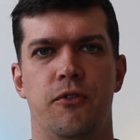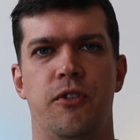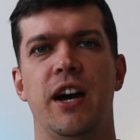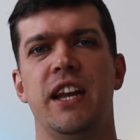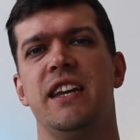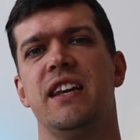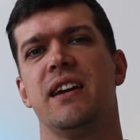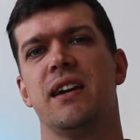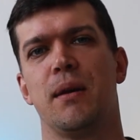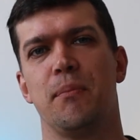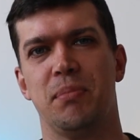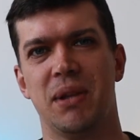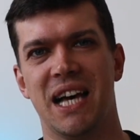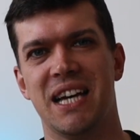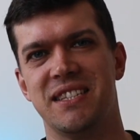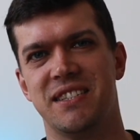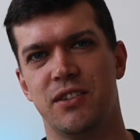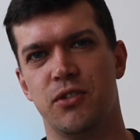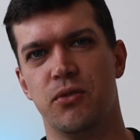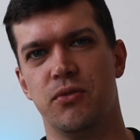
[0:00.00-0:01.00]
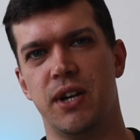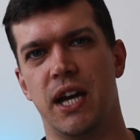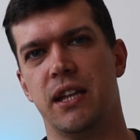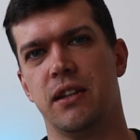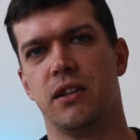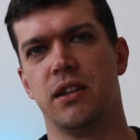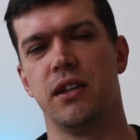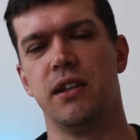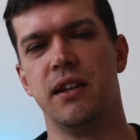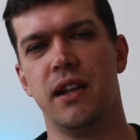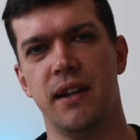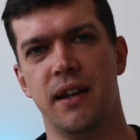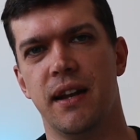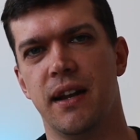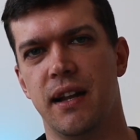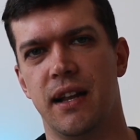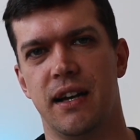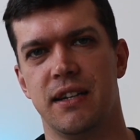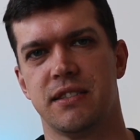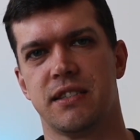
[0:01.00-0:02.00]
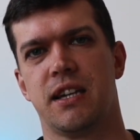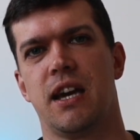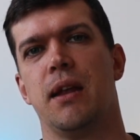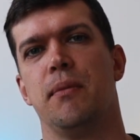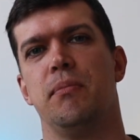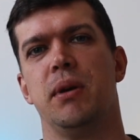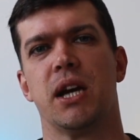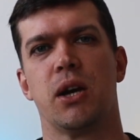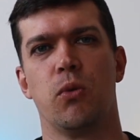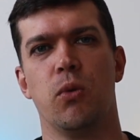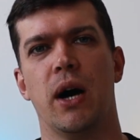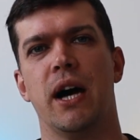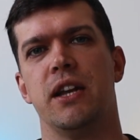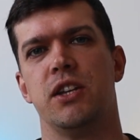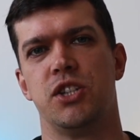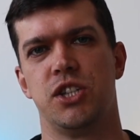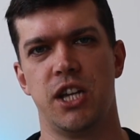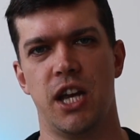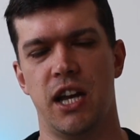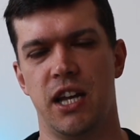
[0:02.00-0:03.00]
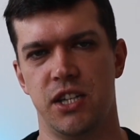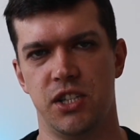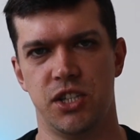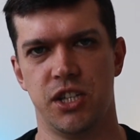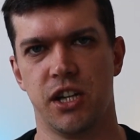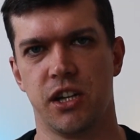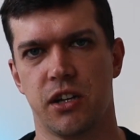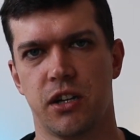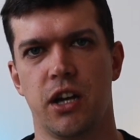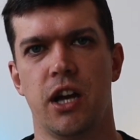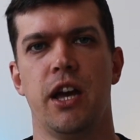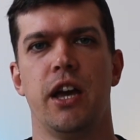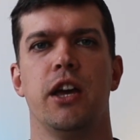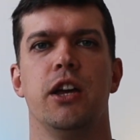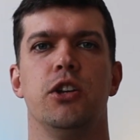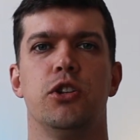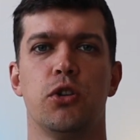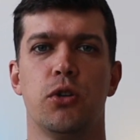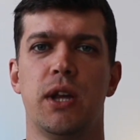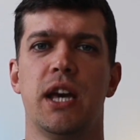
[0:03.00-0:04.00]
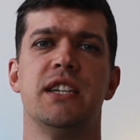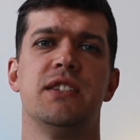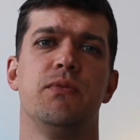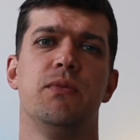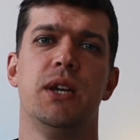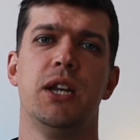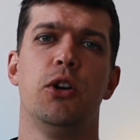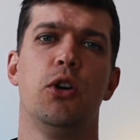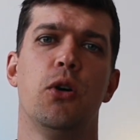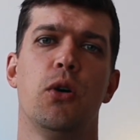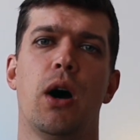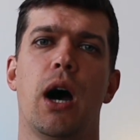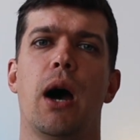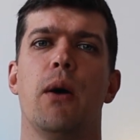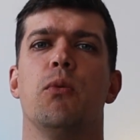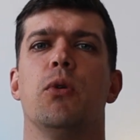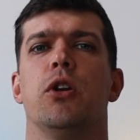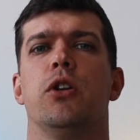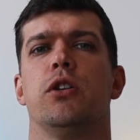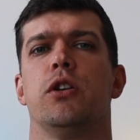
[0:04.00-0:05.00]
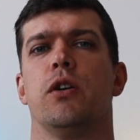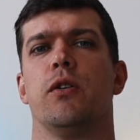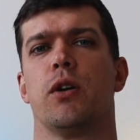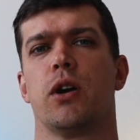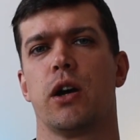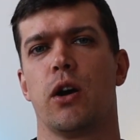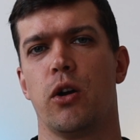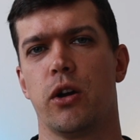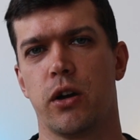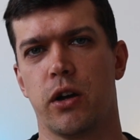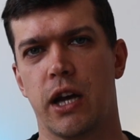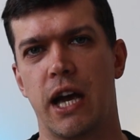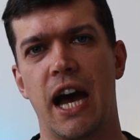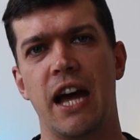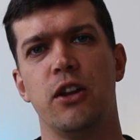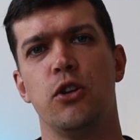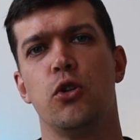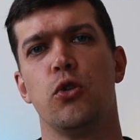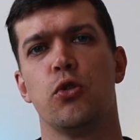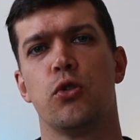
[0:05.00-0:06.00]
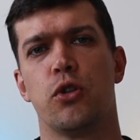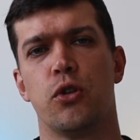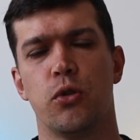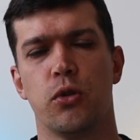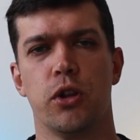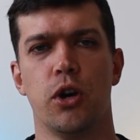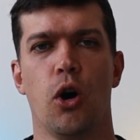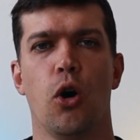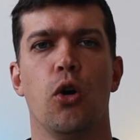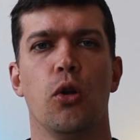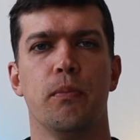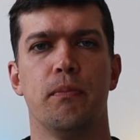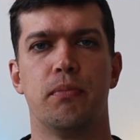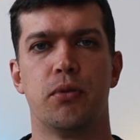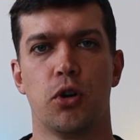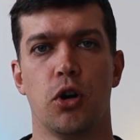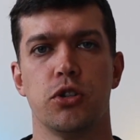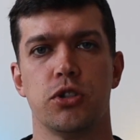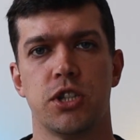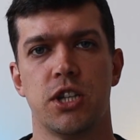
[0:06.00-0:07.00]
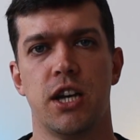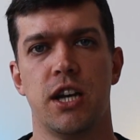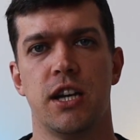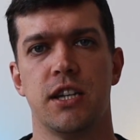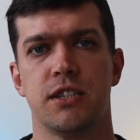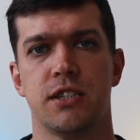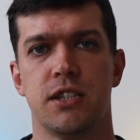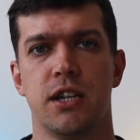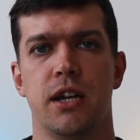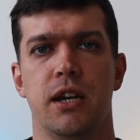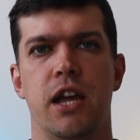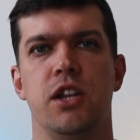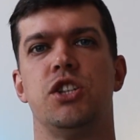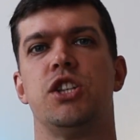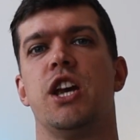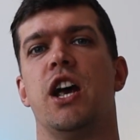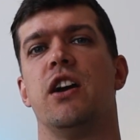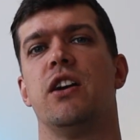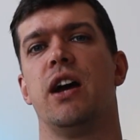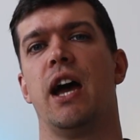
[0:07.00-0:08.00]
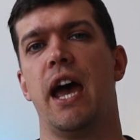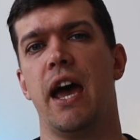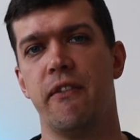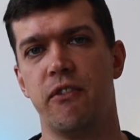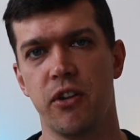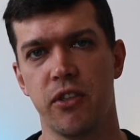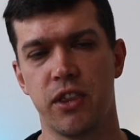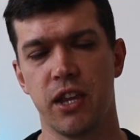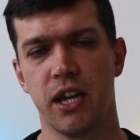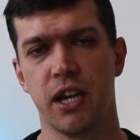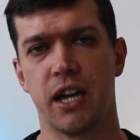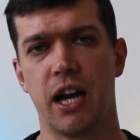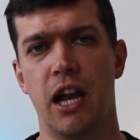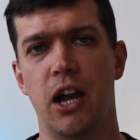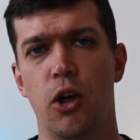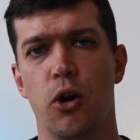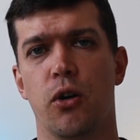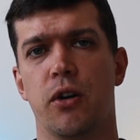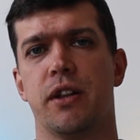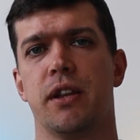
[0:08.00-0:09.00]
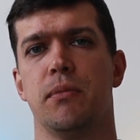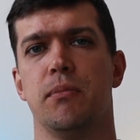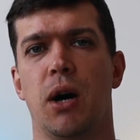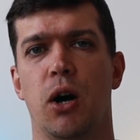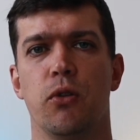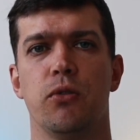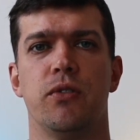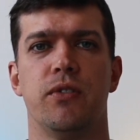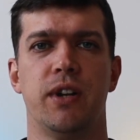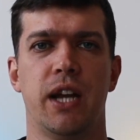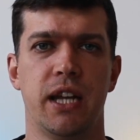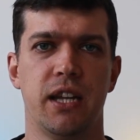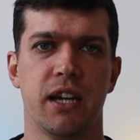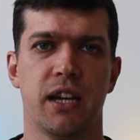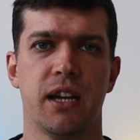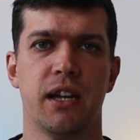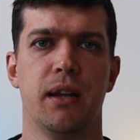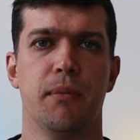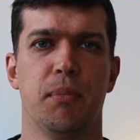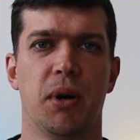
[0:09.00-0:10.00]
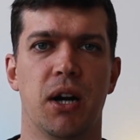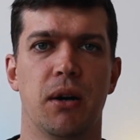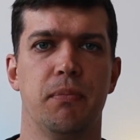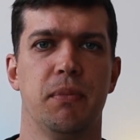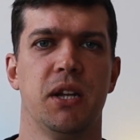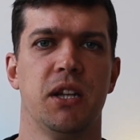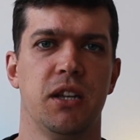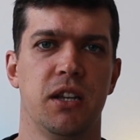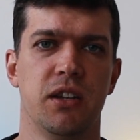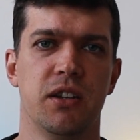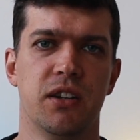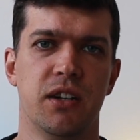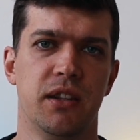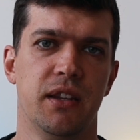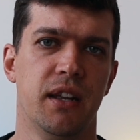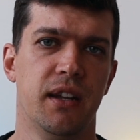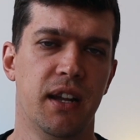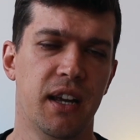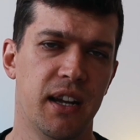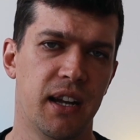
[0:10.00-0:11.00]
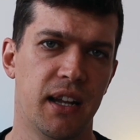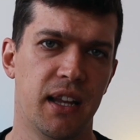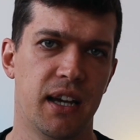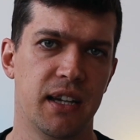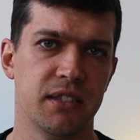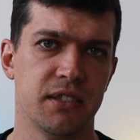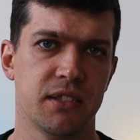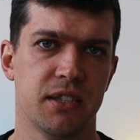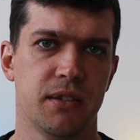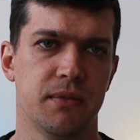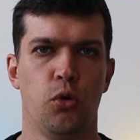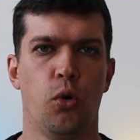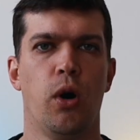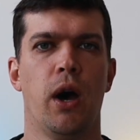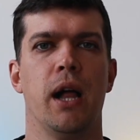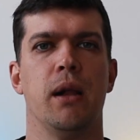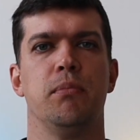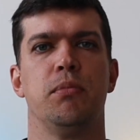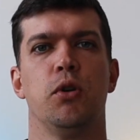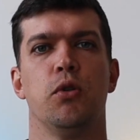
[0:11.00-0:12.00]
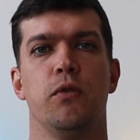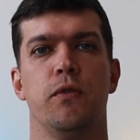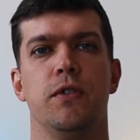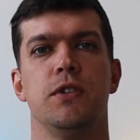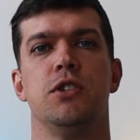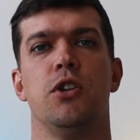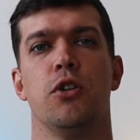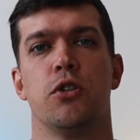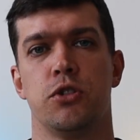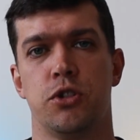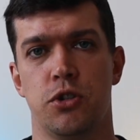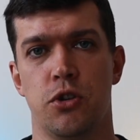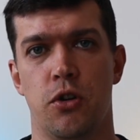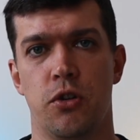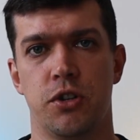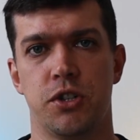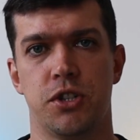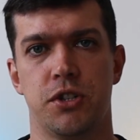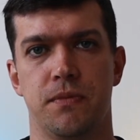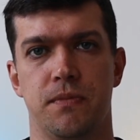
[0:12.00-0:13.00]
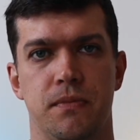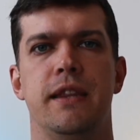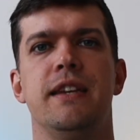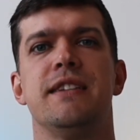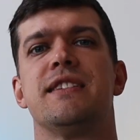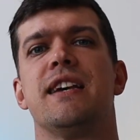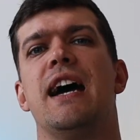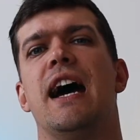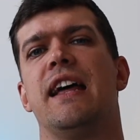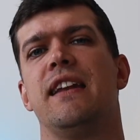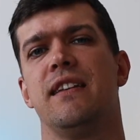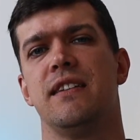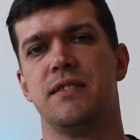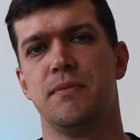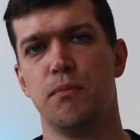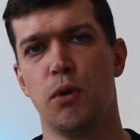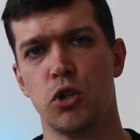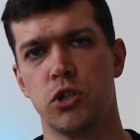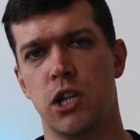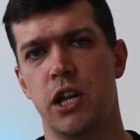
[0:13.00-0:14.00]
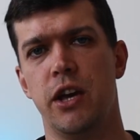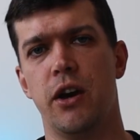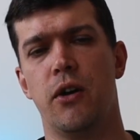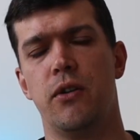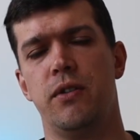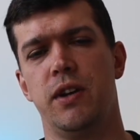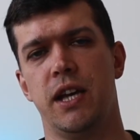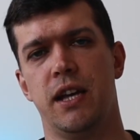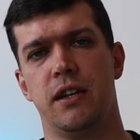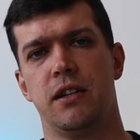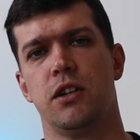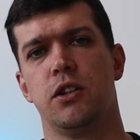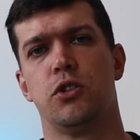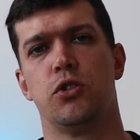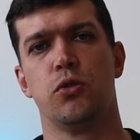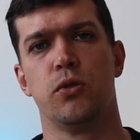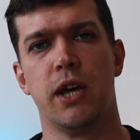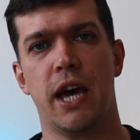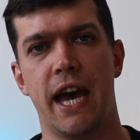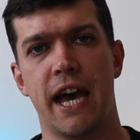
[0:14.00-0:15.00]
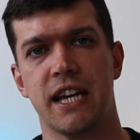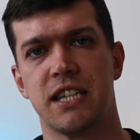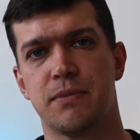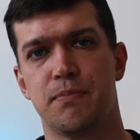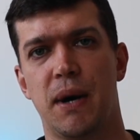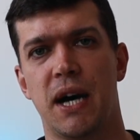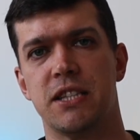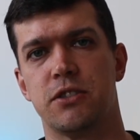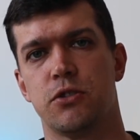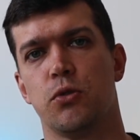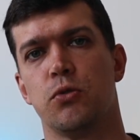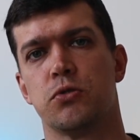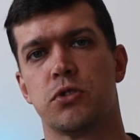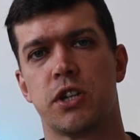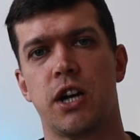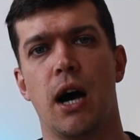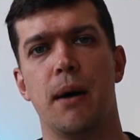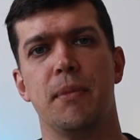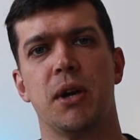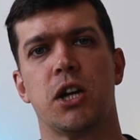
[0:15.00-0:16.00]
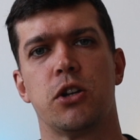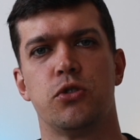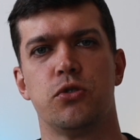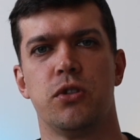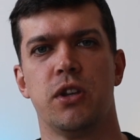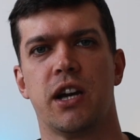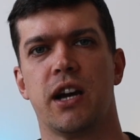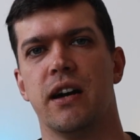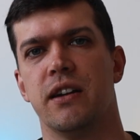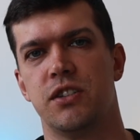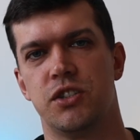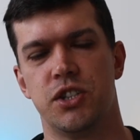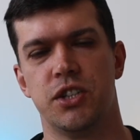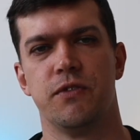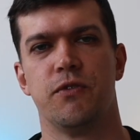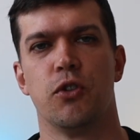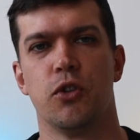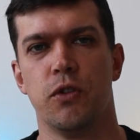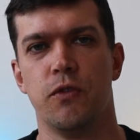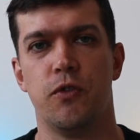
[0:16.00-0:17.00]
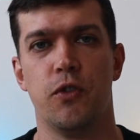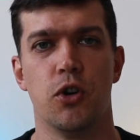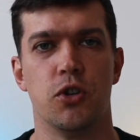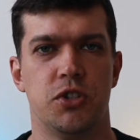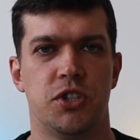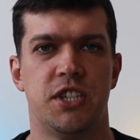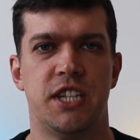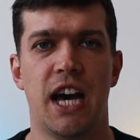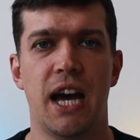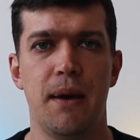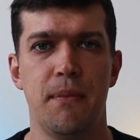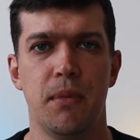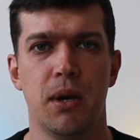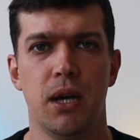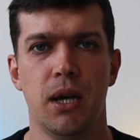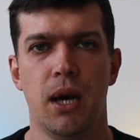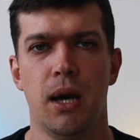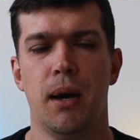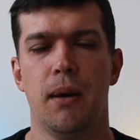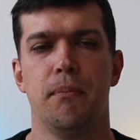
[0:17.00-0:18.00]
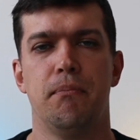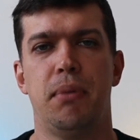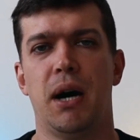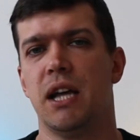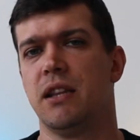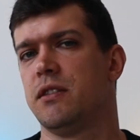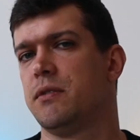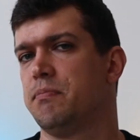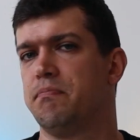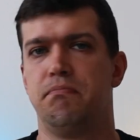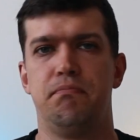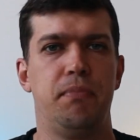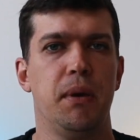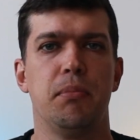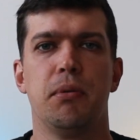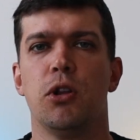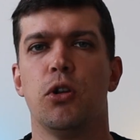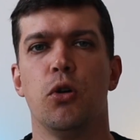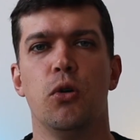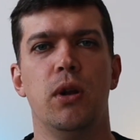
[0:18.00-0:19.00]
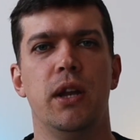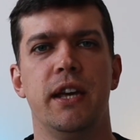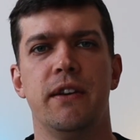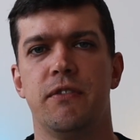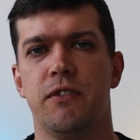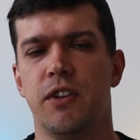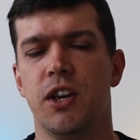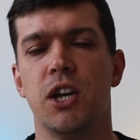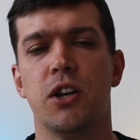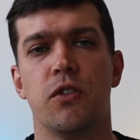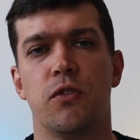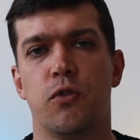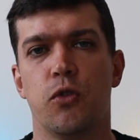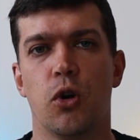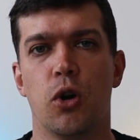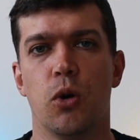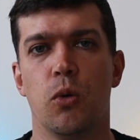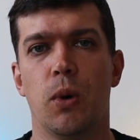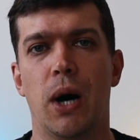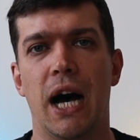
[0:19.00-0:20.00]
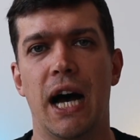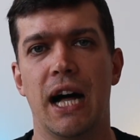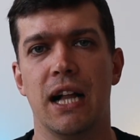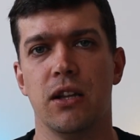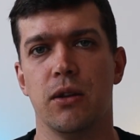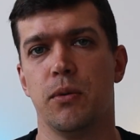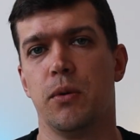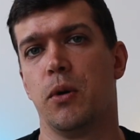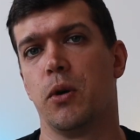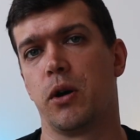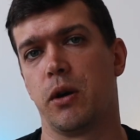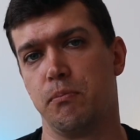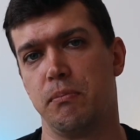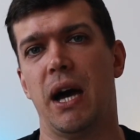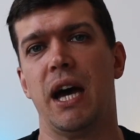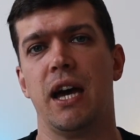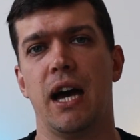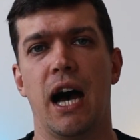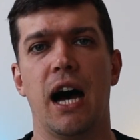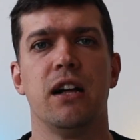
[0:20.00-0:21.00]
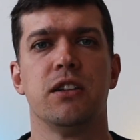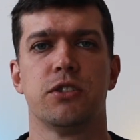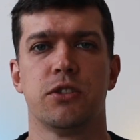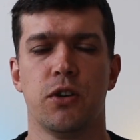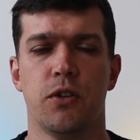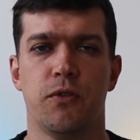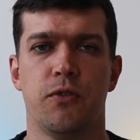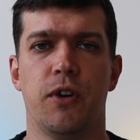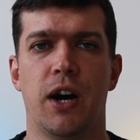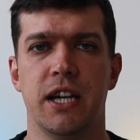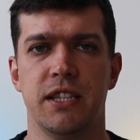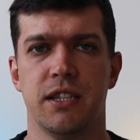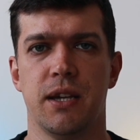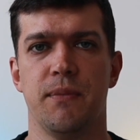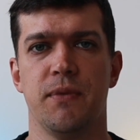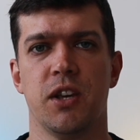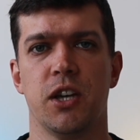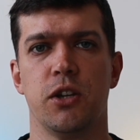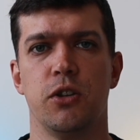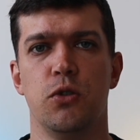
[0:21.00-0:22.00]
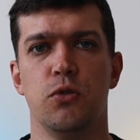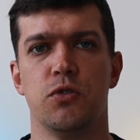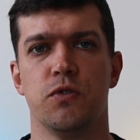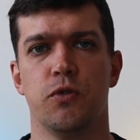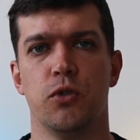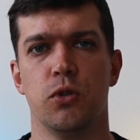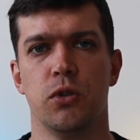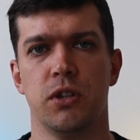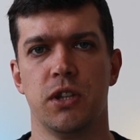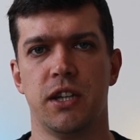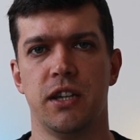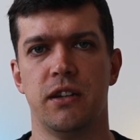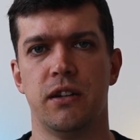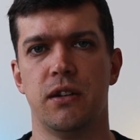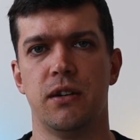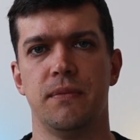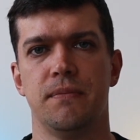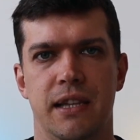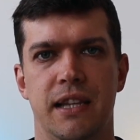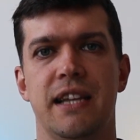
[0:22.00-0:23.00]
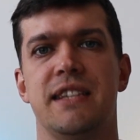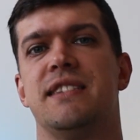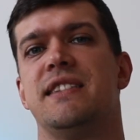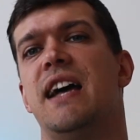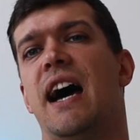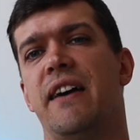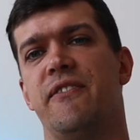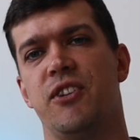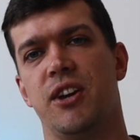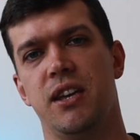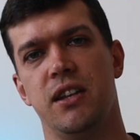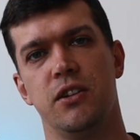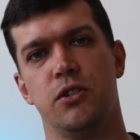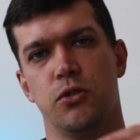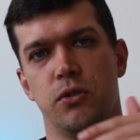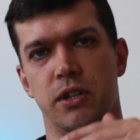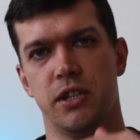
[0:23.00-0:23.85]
Finding a place to rent in the Netherlands can be quite challenging. In today's video, I want to guide you through the whole process and share everything I learned about renting an apartment here in the Netherlands to help you with your search. This guide is mostly oriented to the expats who's coming to the country for the first time, but people who live here for a while might also find something useful in here. Let's dive into